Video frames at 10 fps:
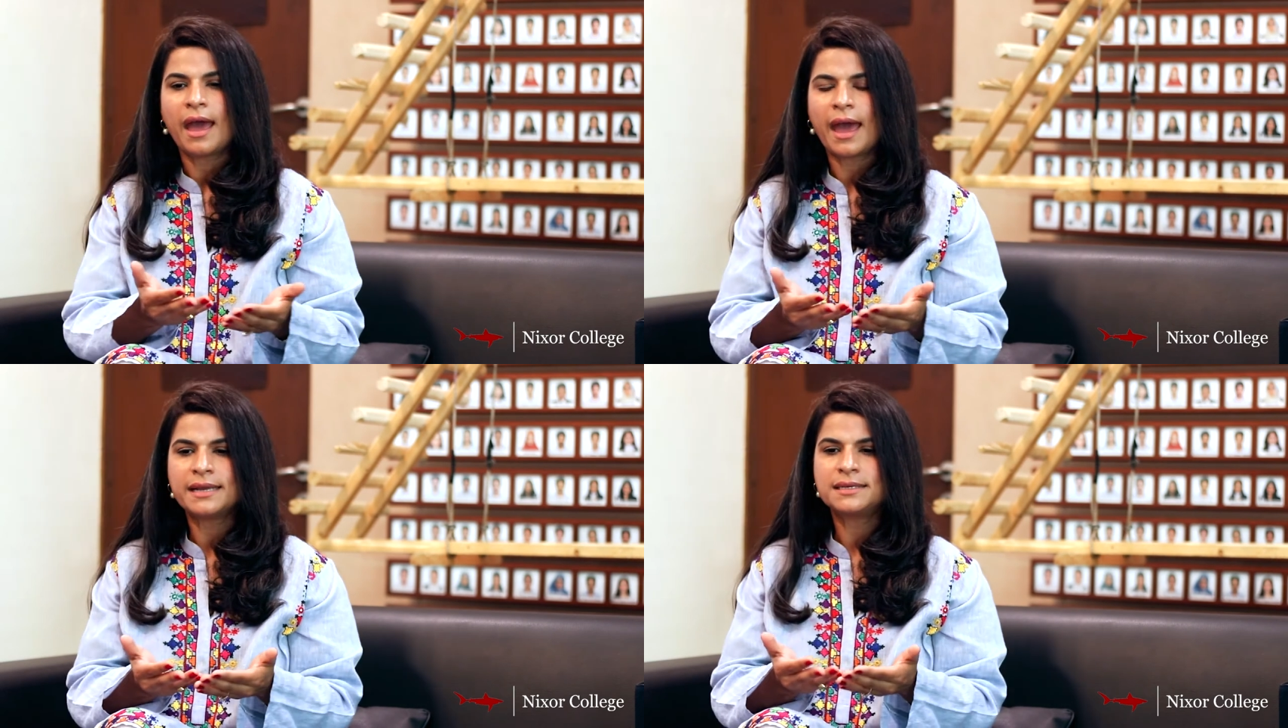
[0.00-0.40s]

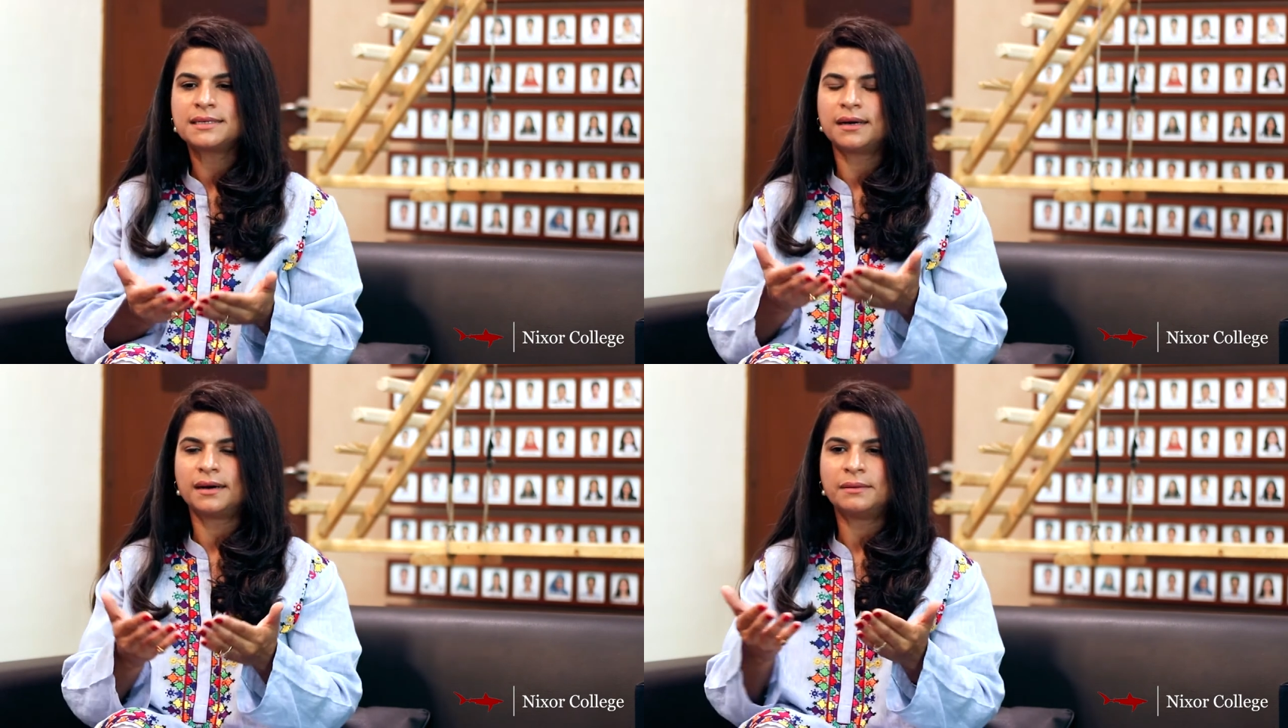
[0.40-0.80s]

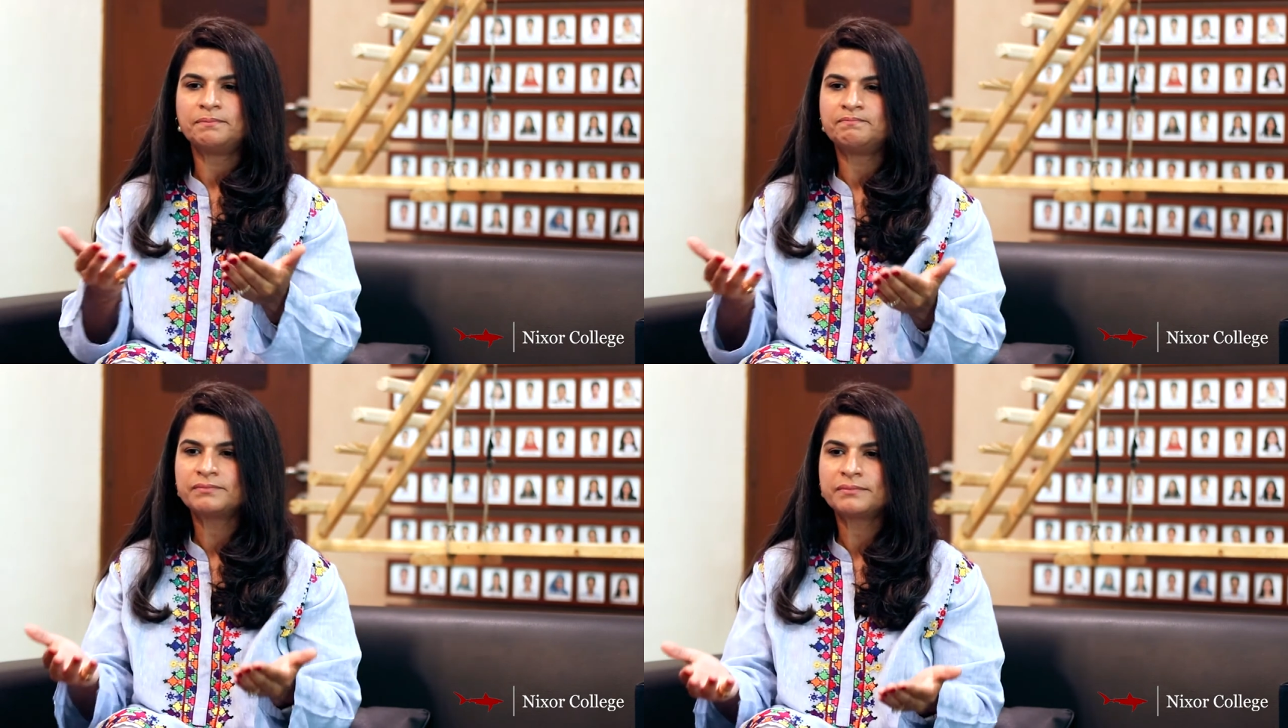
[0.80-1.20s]
and
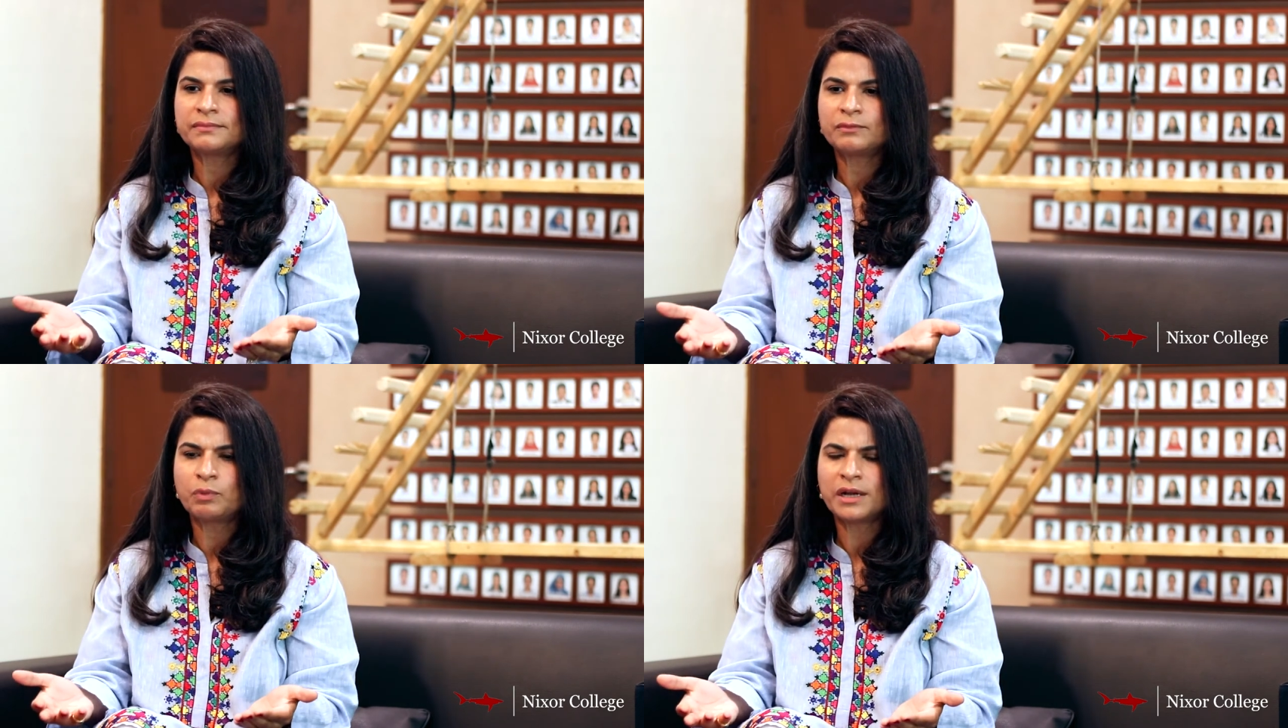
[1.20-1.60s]
um,
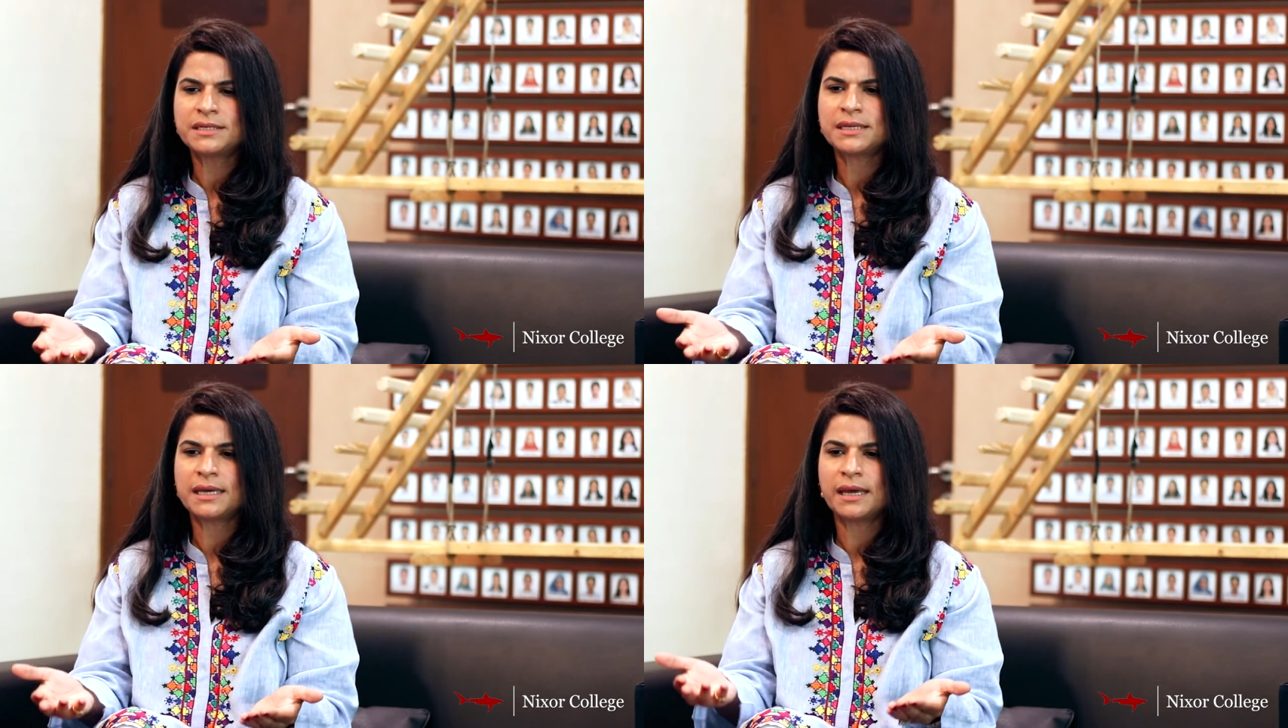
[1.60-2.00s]

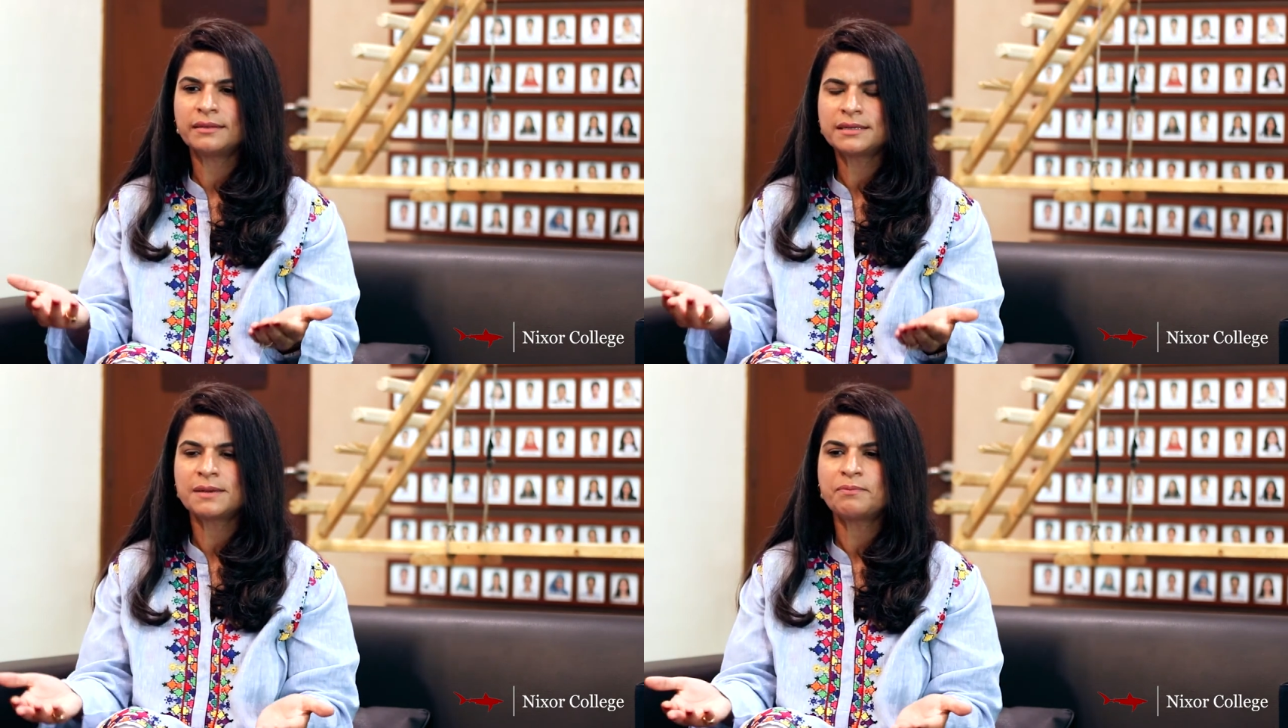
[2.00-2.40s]
what
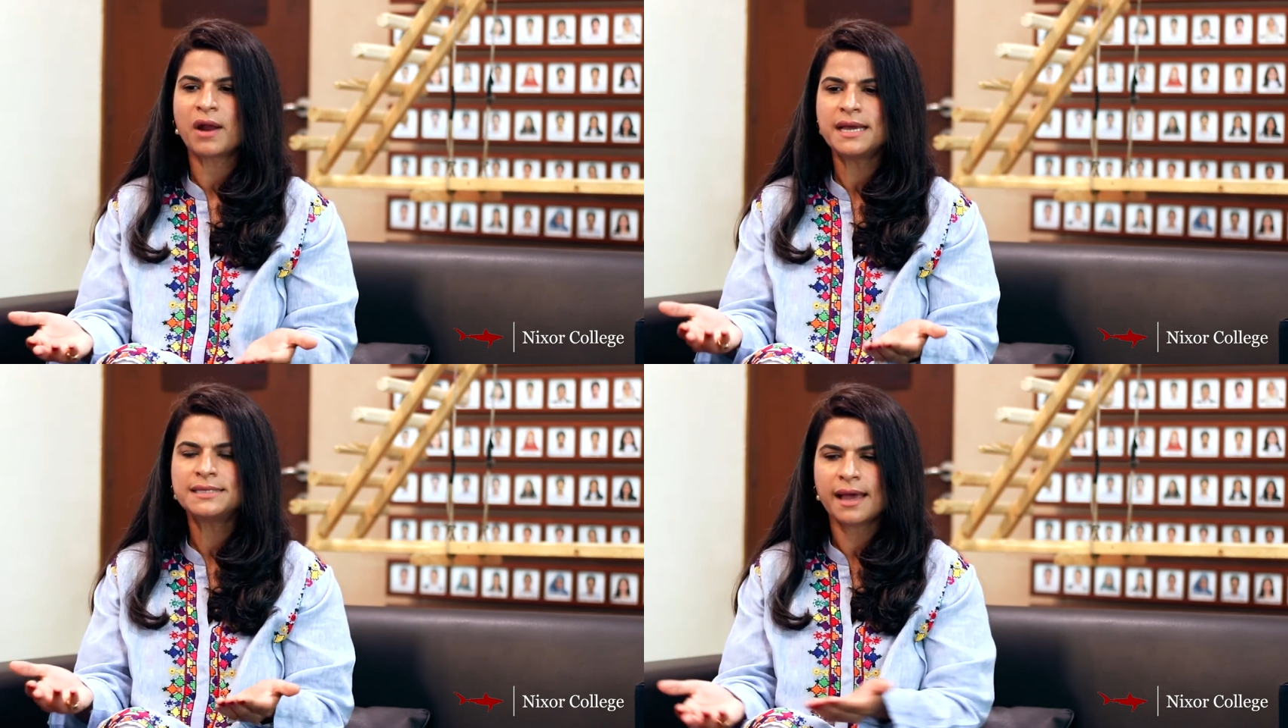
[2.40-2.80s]
the
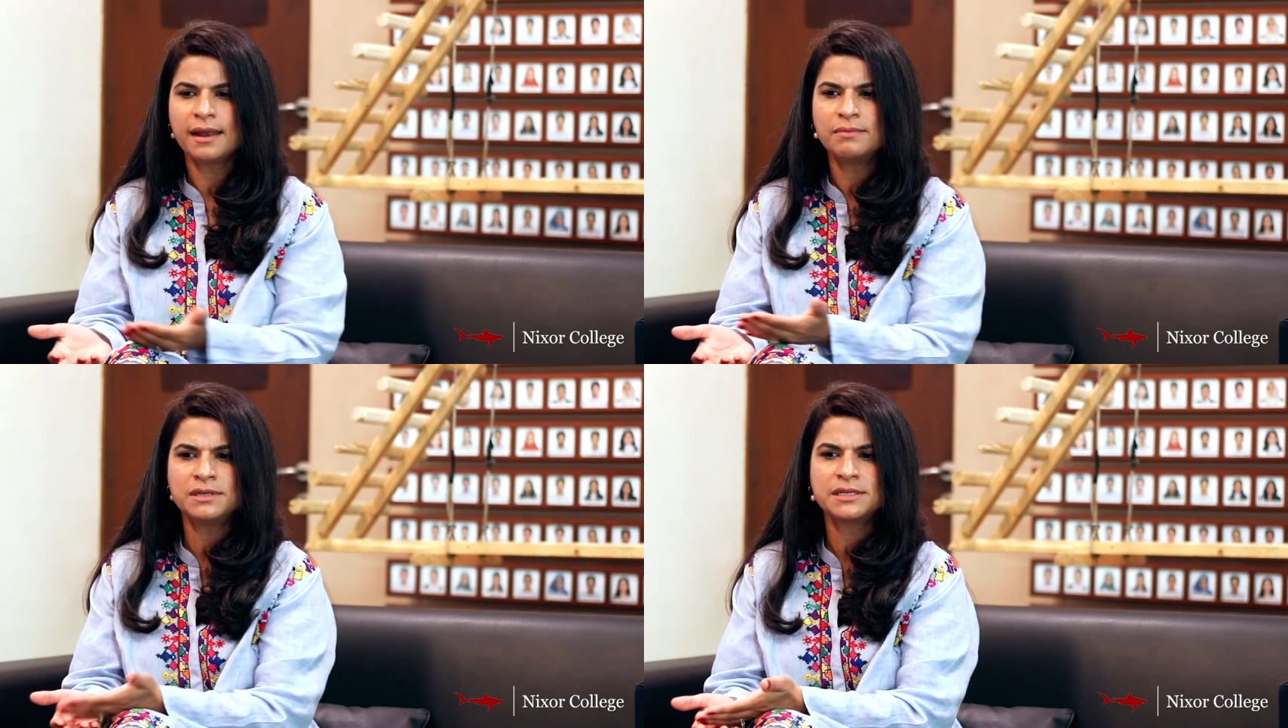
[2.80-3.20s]
surprise
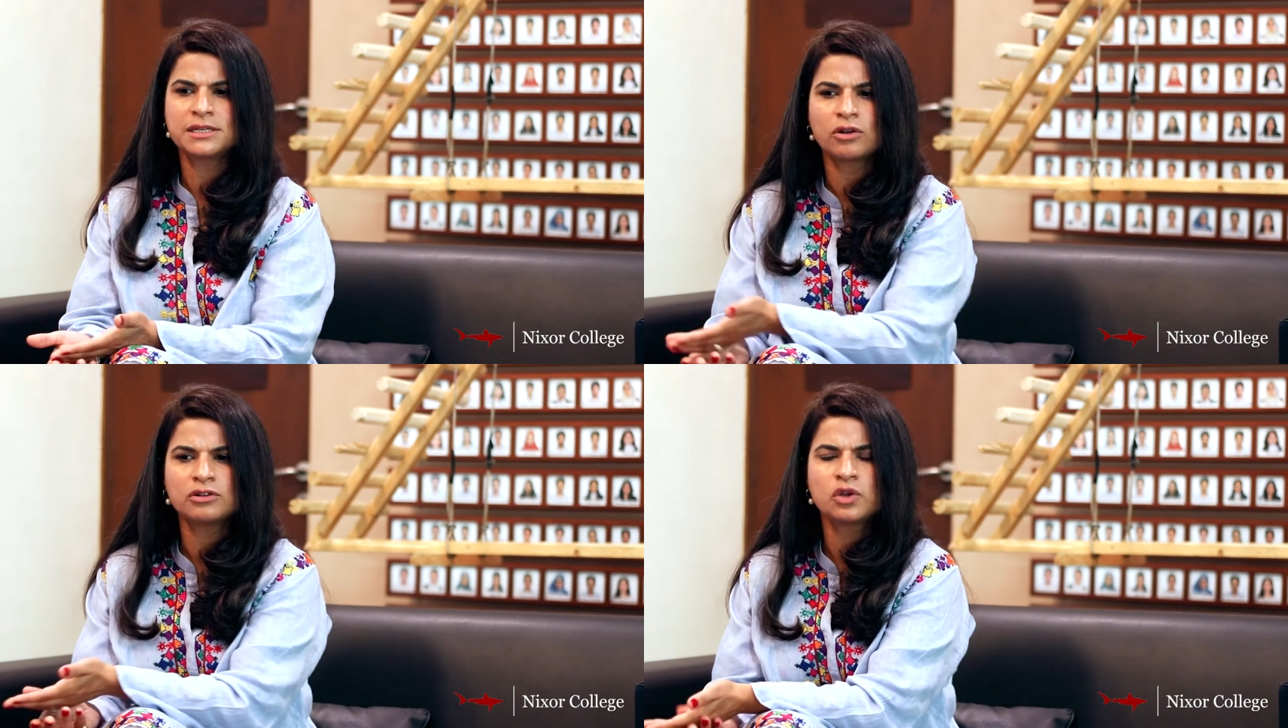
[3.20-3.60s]
element
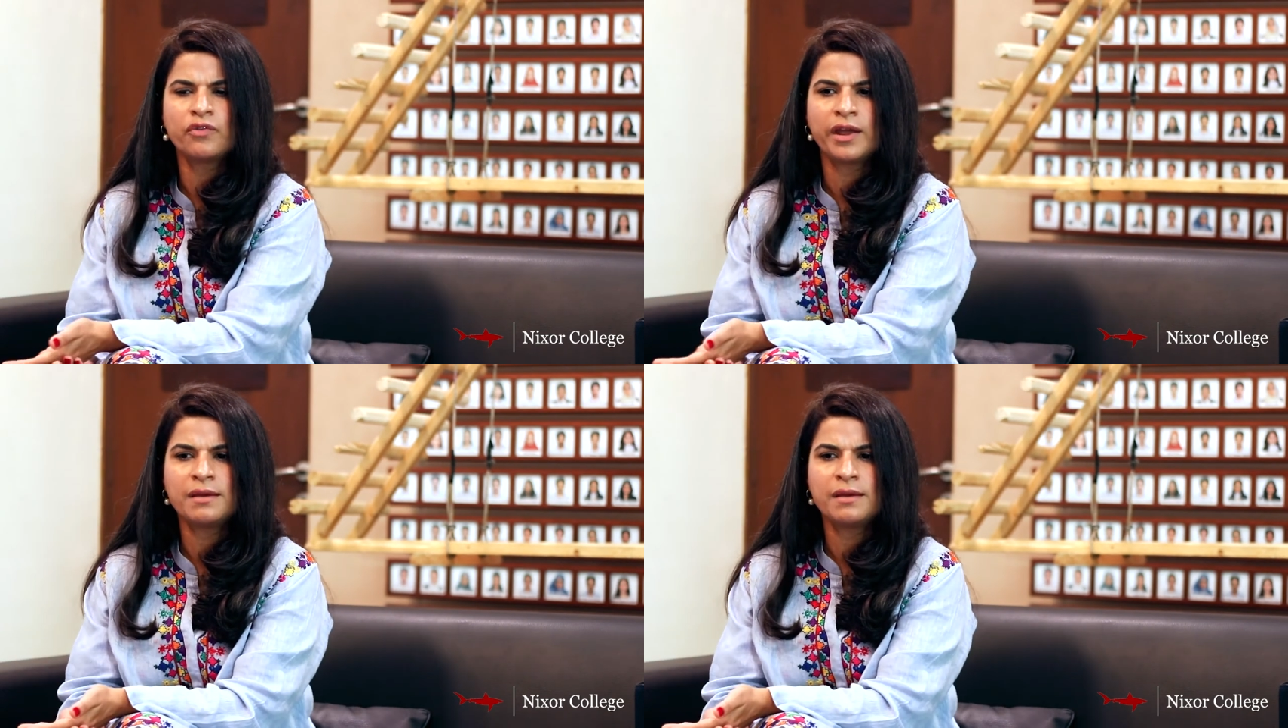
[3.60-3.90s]
is also very